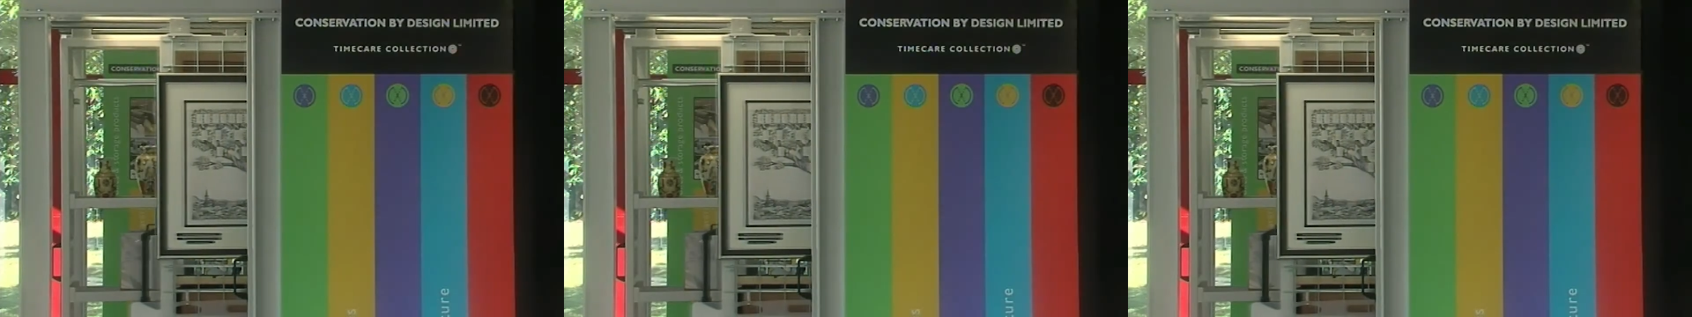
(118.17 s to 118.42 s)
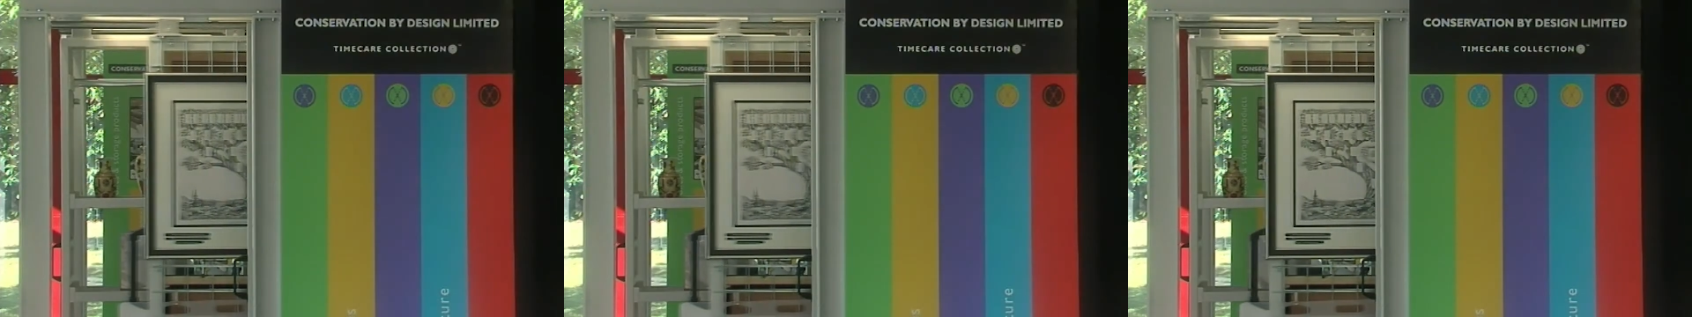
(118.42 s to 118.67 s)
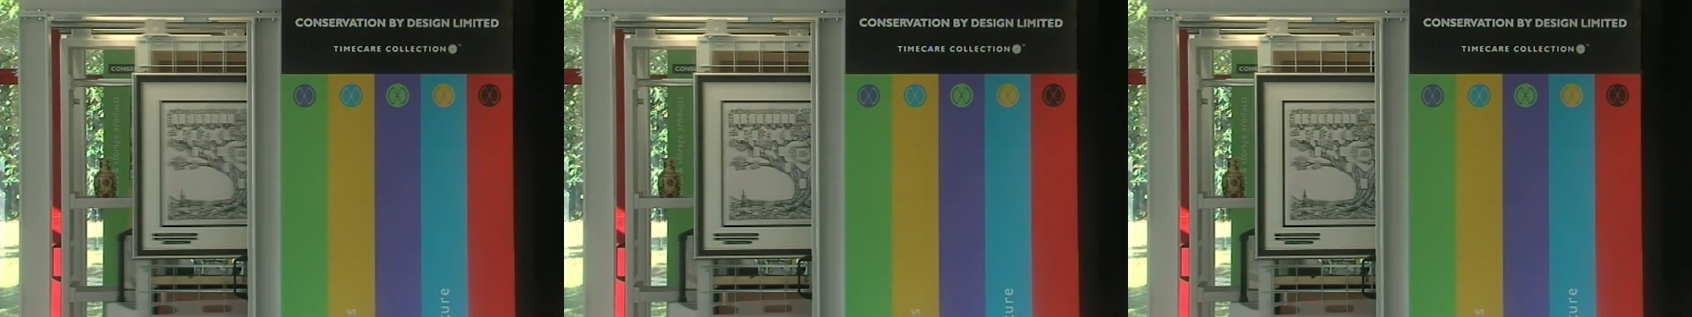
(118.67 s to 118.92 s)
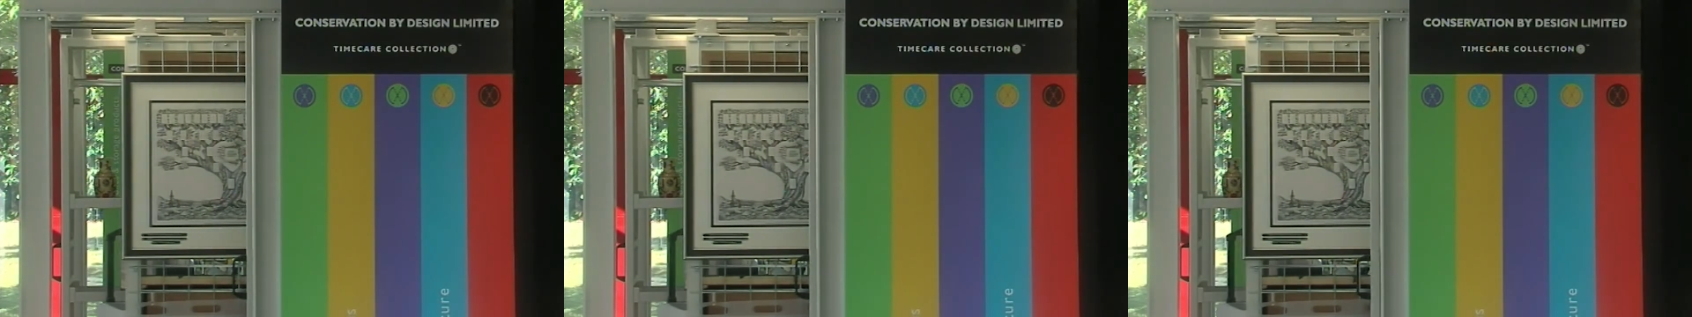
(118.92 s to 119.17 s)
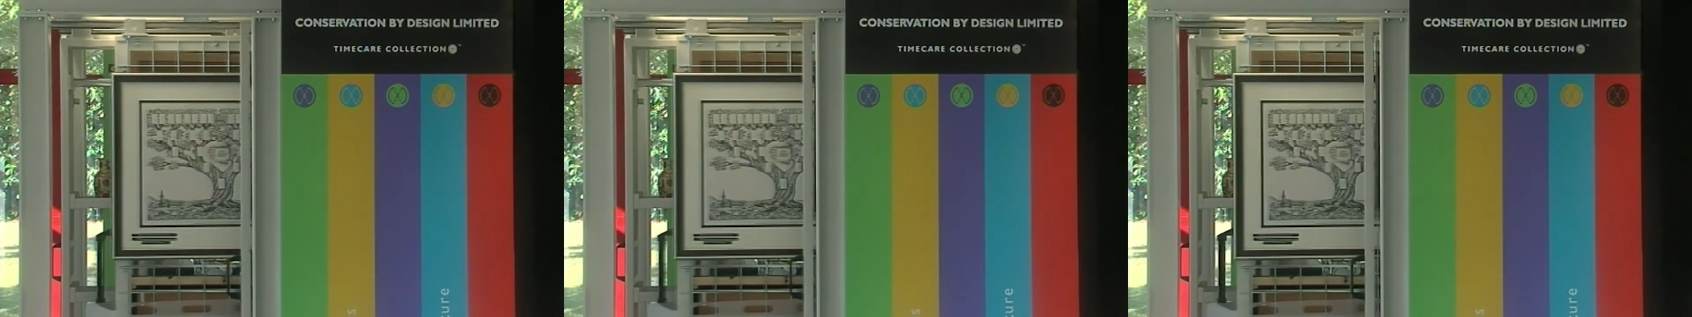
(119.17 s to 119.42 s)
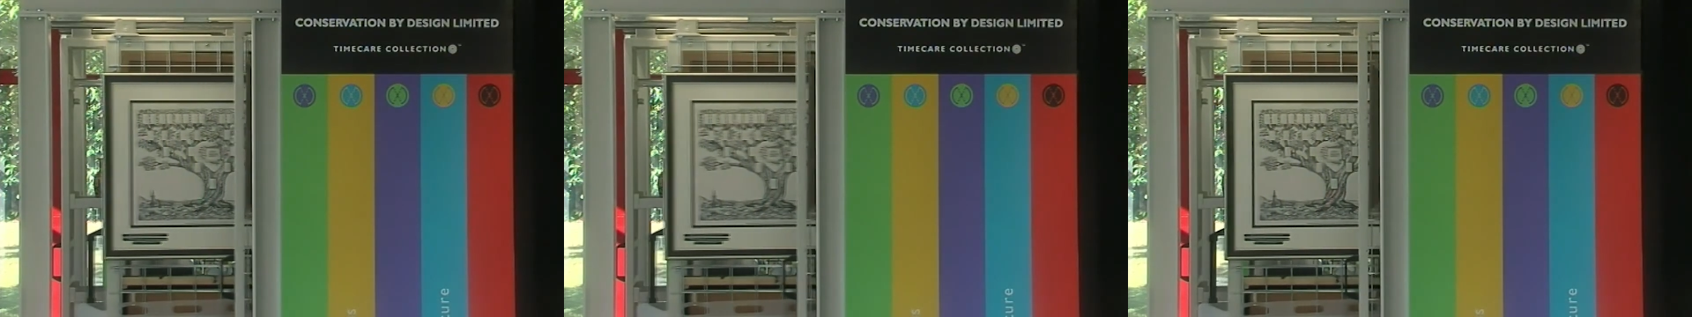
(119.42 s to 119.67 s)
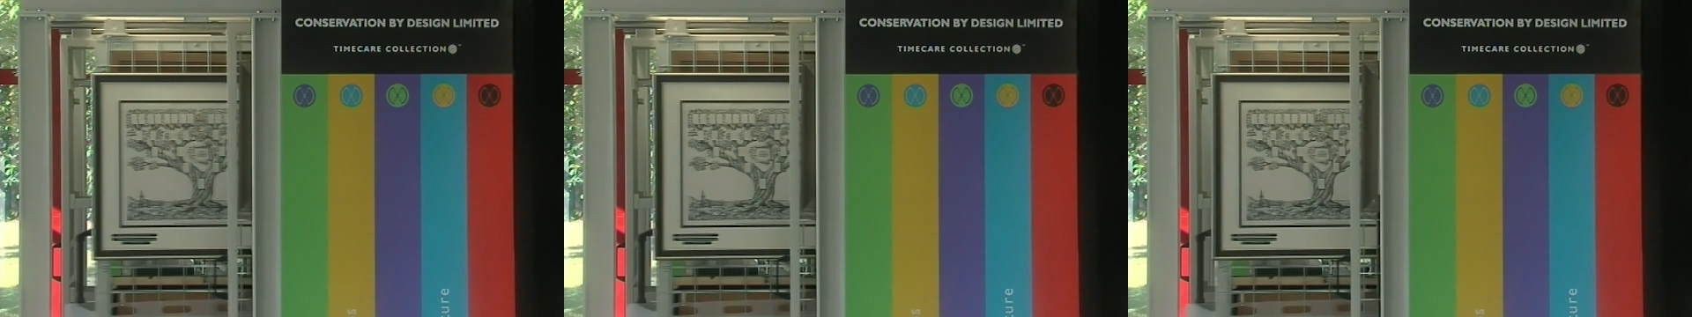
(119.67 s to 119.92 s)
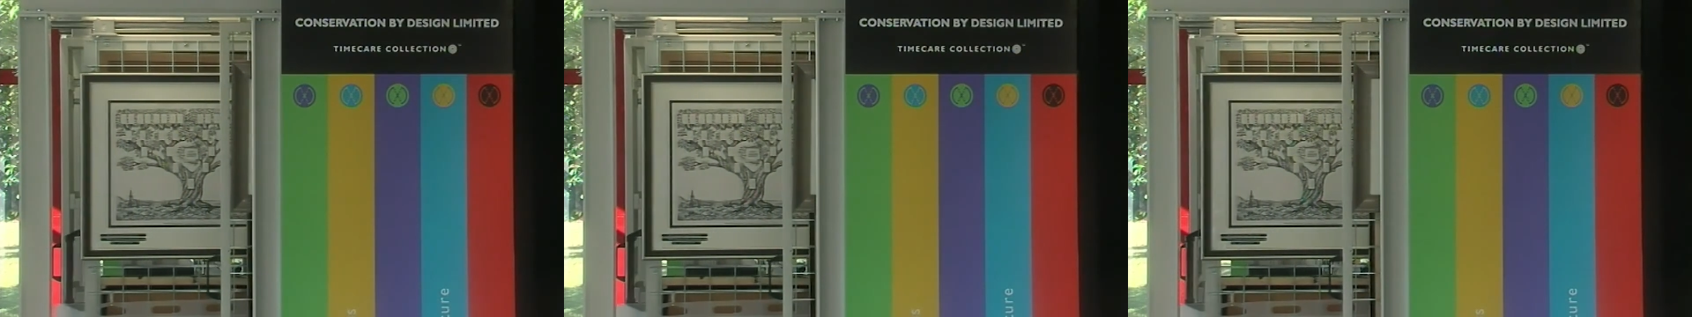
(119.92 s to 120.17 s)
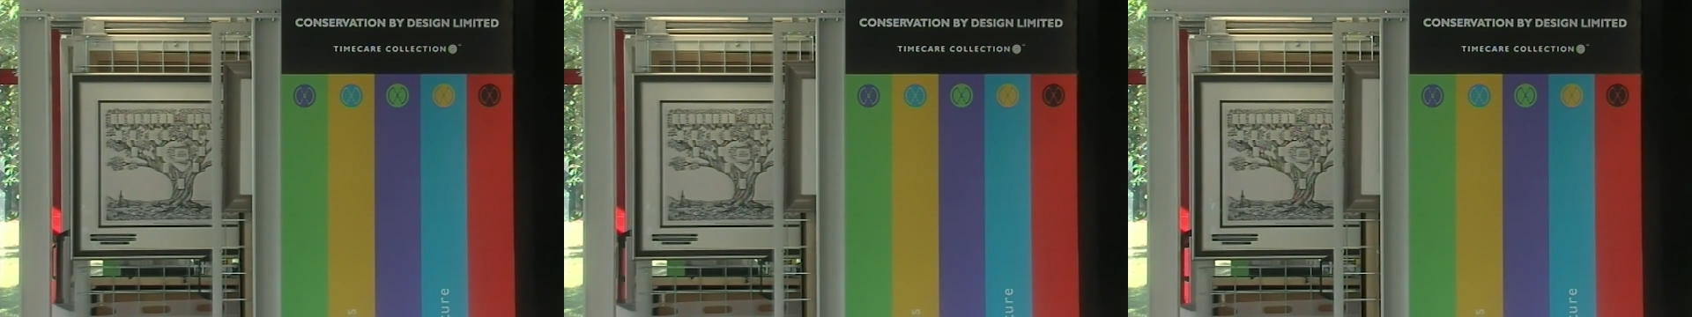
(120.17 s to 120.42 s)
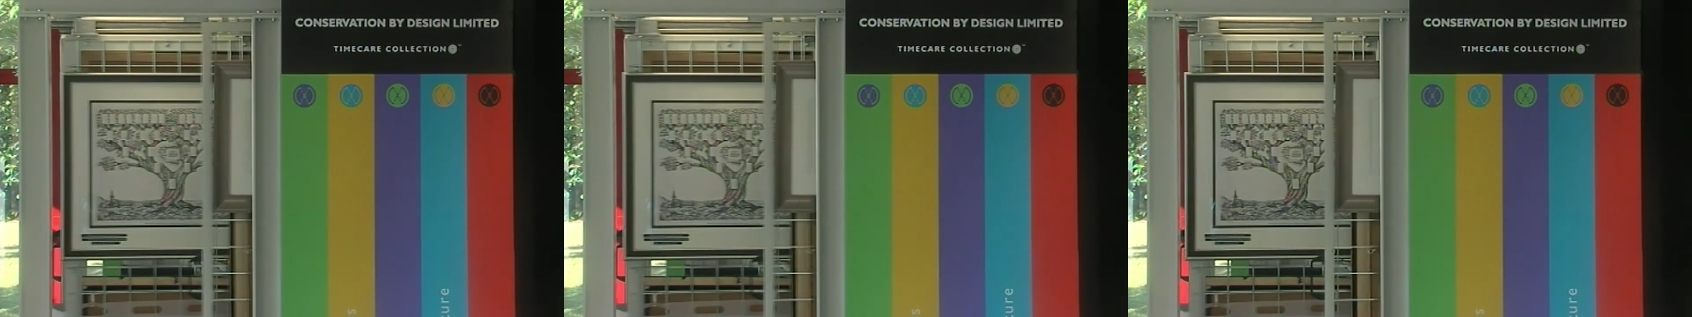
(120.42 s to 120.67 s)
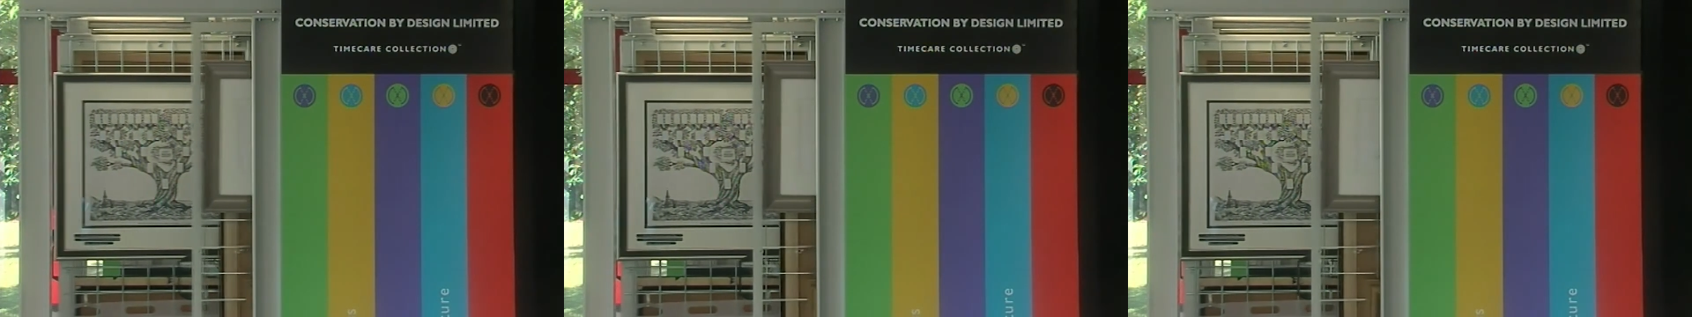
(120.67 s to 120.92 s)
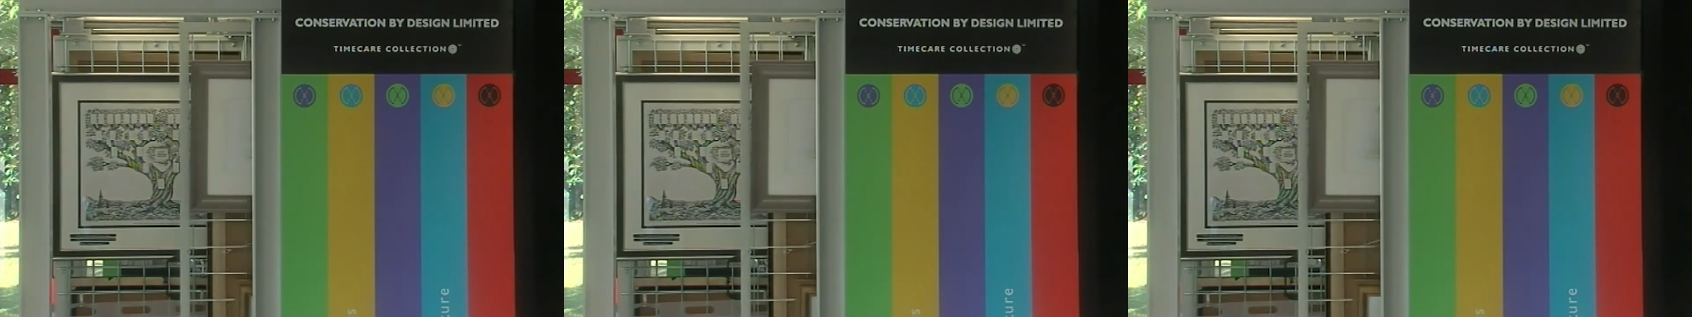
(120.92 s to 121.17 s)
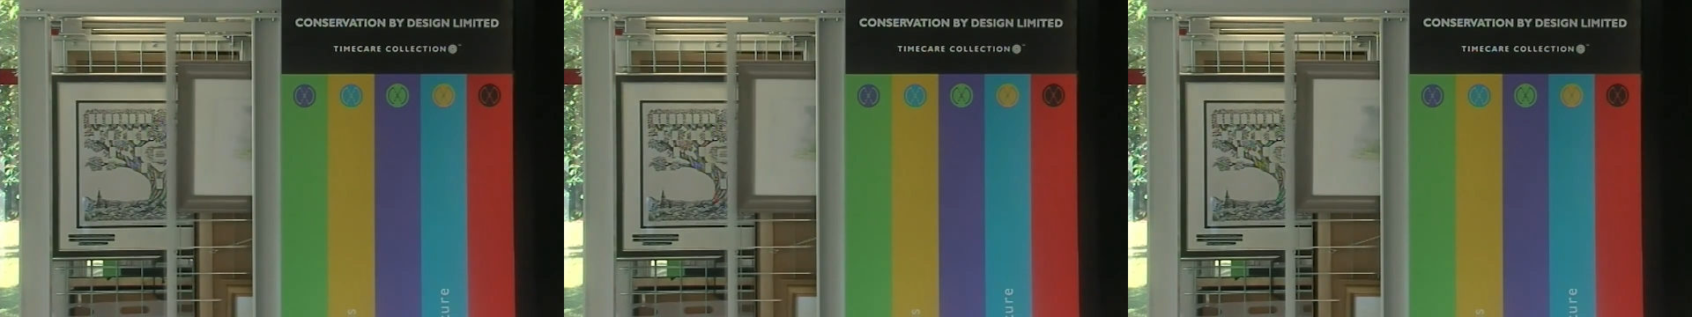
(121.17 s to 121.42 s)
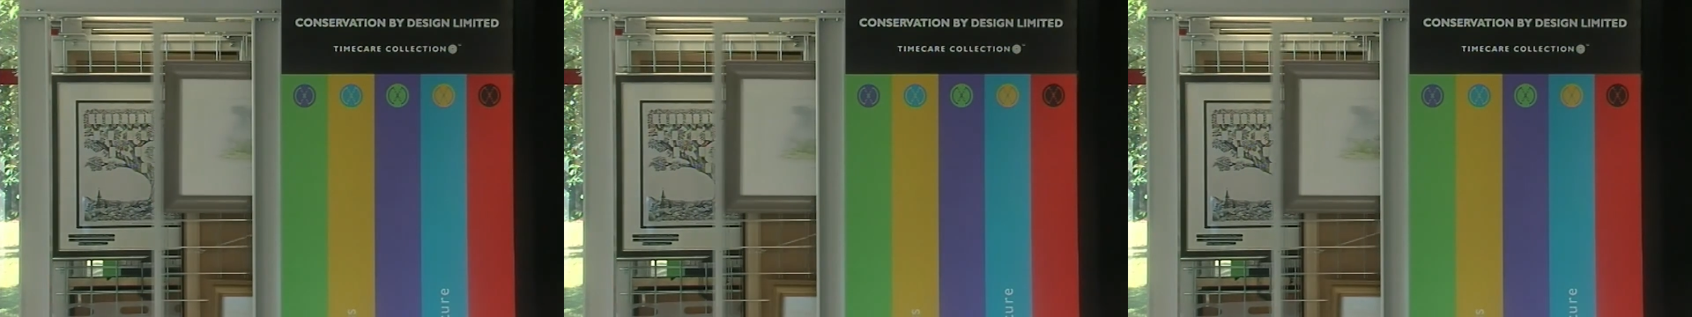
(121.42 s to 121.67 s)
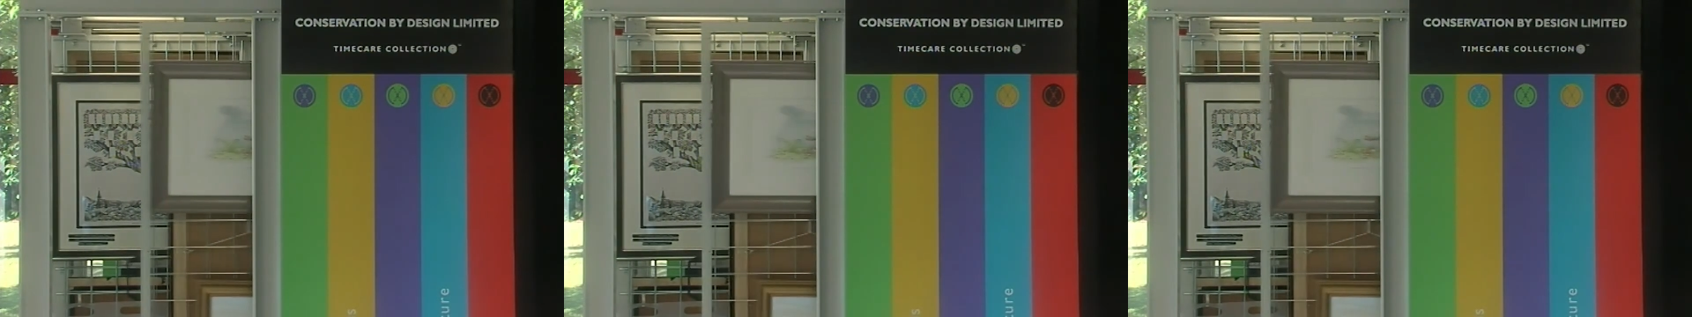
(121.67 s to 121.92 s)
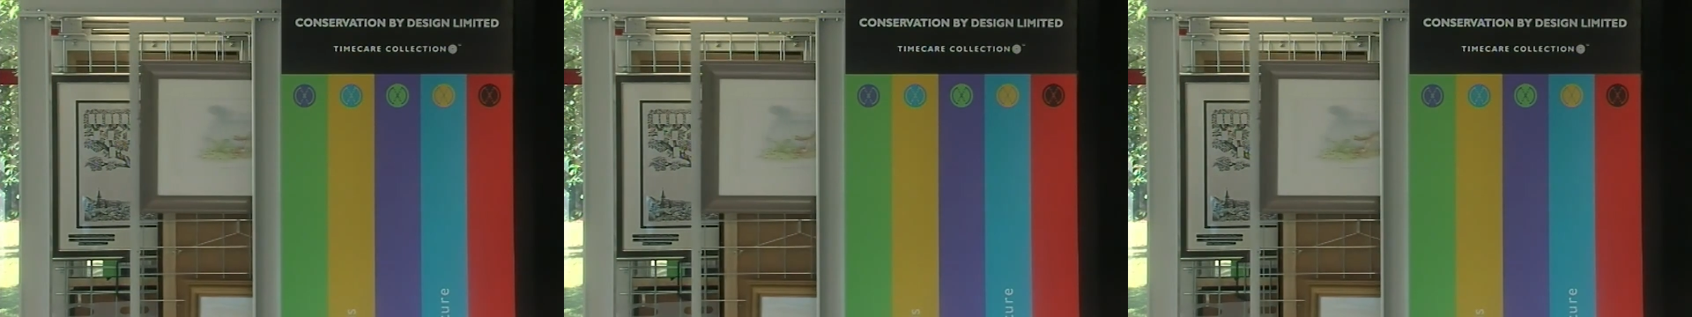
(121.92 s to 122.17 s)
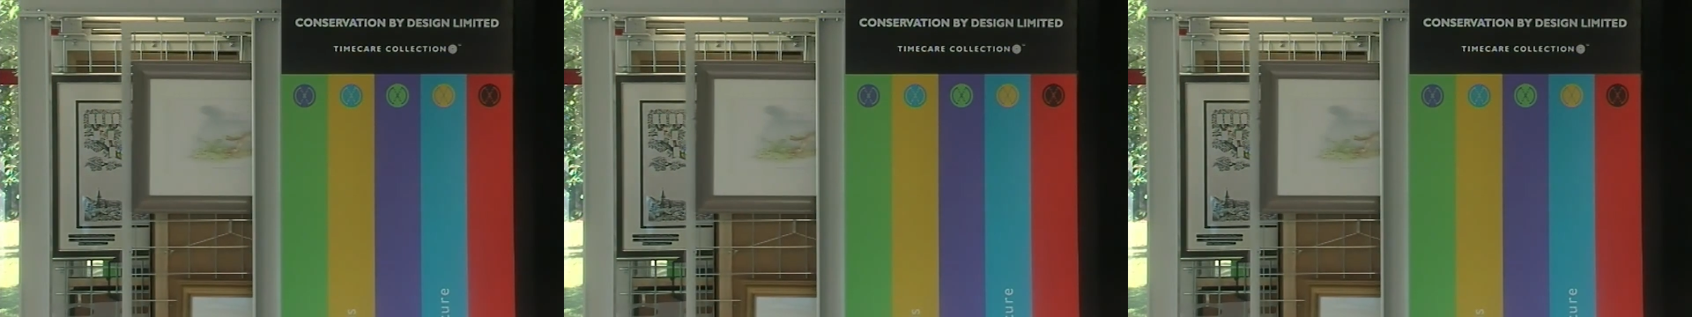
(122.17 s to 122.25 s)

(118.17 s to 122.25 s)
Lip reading: No face is visible, so there are no lips to read.